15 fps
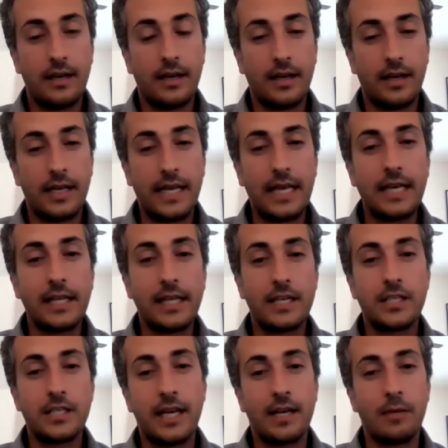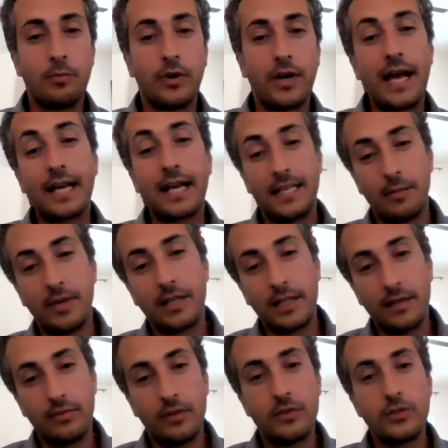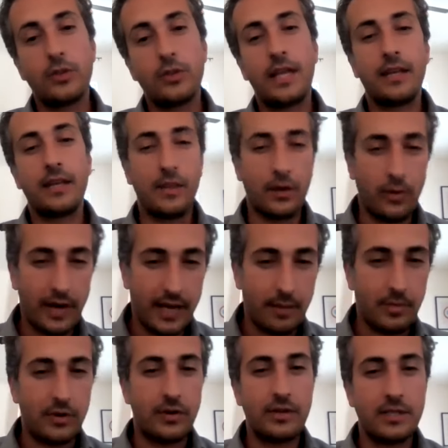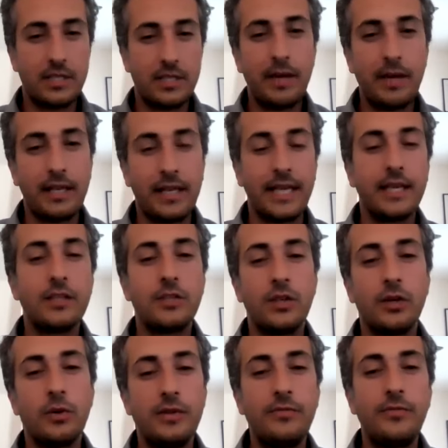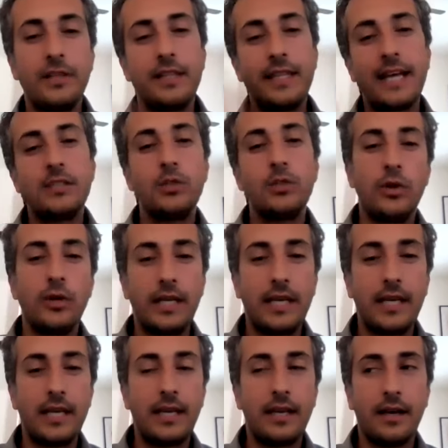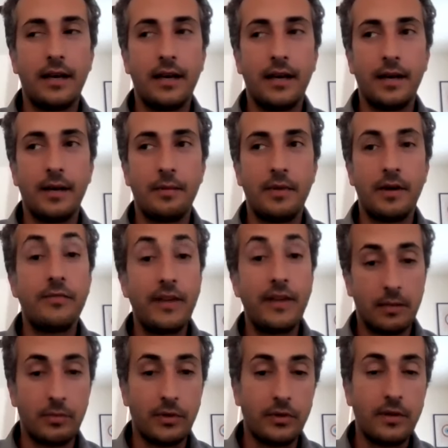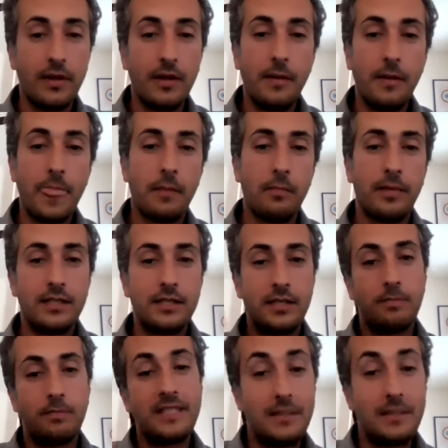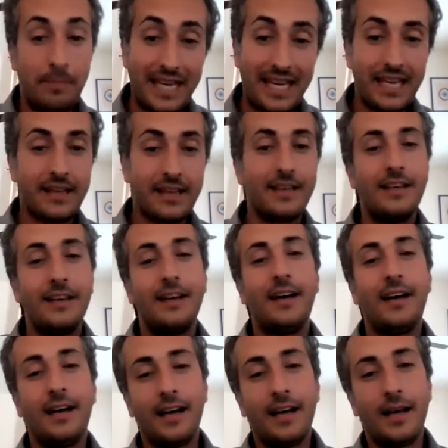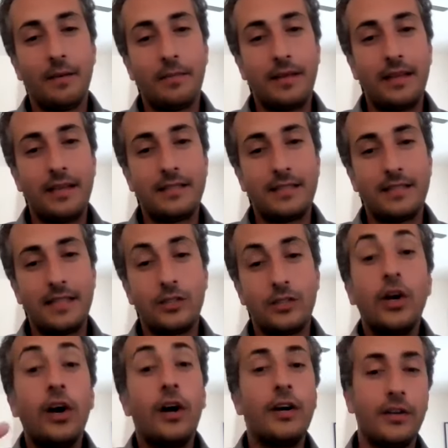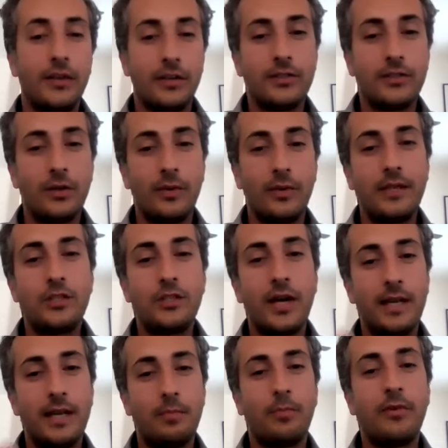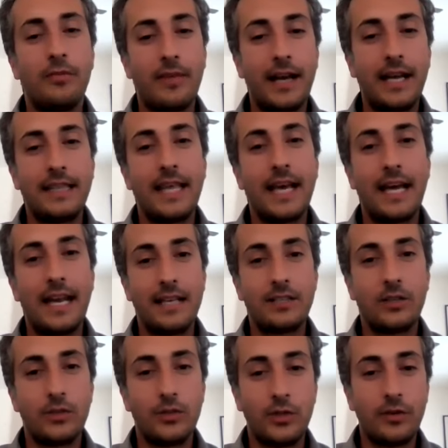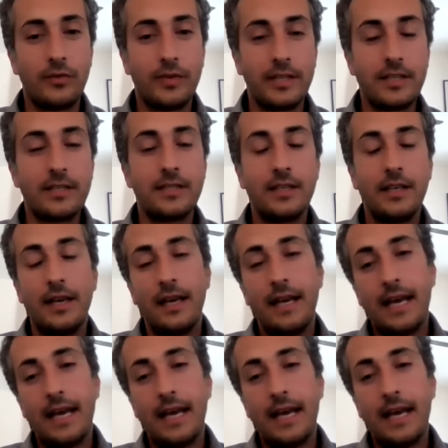uh, English at a more academic level, so like the grammar and spelling. So we feel that's already um, available, but to speak, um, it's it's harder. So we try to provide that as a service,